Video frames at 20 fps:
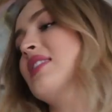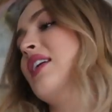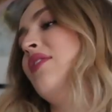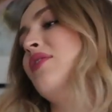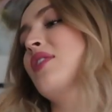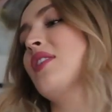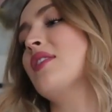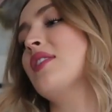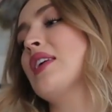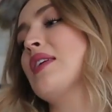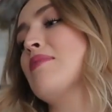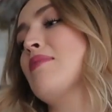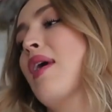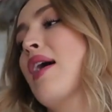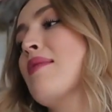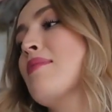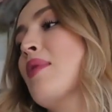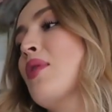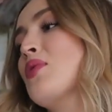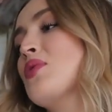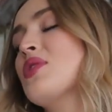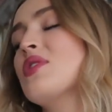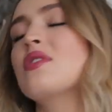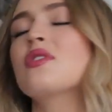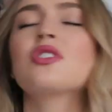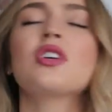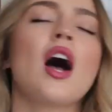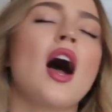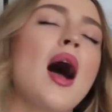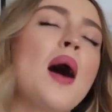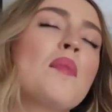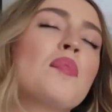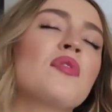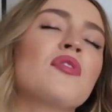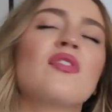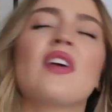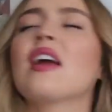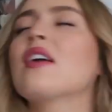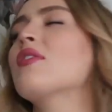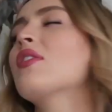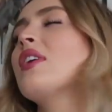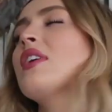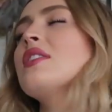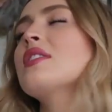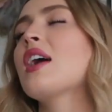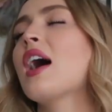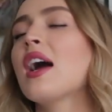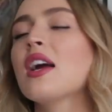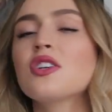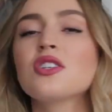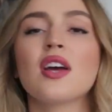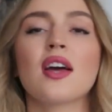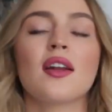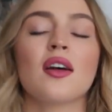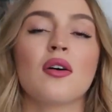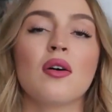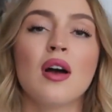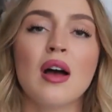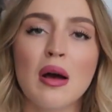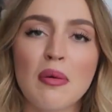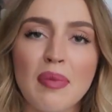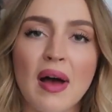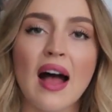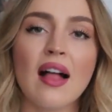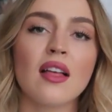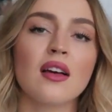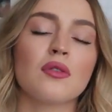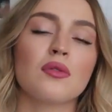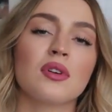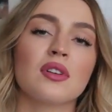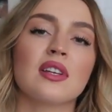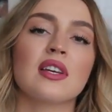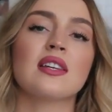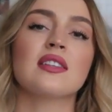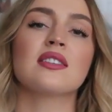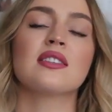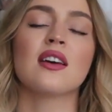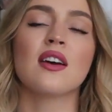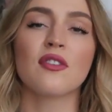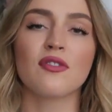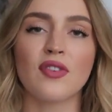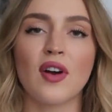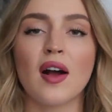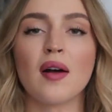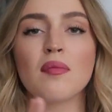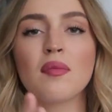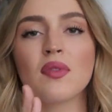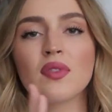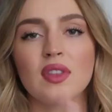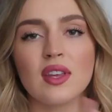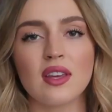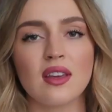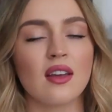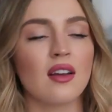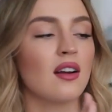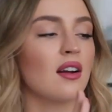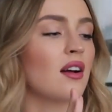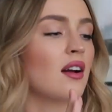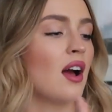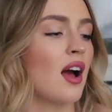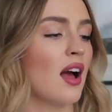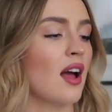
definitely my most top favorite eyeshadow palette release from the year.